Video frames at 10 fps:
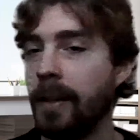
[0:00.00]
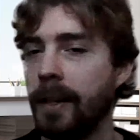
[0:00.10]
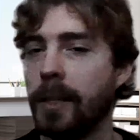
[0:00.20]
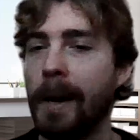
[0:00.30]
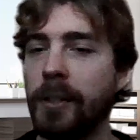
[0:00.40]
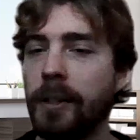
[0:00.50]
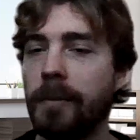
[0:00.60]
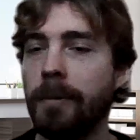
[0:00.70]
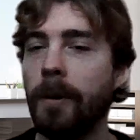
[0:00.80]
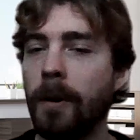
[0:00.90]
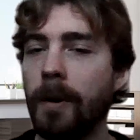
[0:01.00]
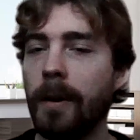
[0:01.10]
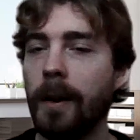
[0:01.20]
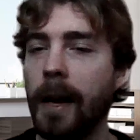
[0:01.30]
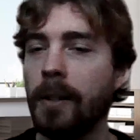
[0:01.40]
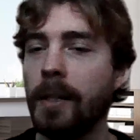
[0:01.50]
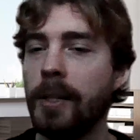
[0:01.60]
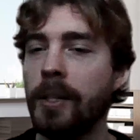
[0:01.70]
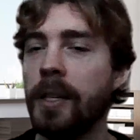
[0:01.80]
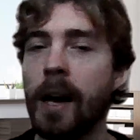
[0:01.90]
and expansion for
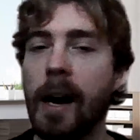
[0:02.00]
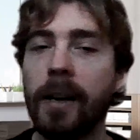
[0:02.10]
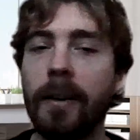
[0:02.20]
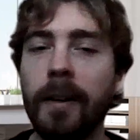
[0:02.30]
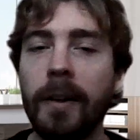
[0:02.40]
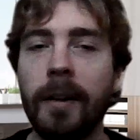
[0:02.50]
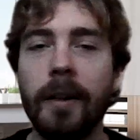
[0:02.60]
LTG Cargo?